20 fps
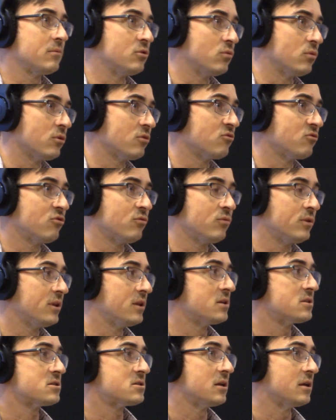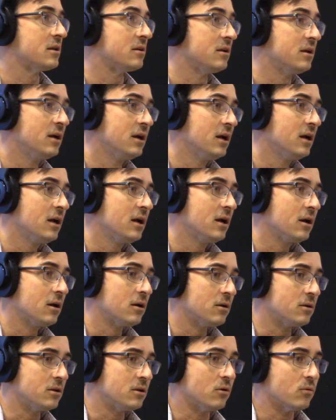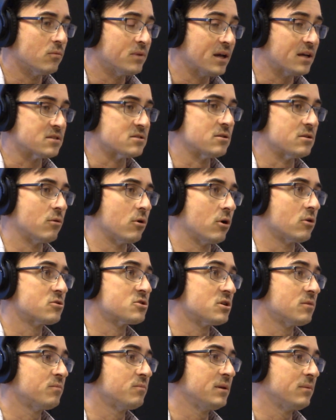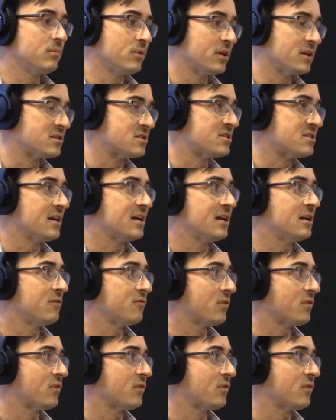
You weren't doing this. And, yes, there are some people that stayed.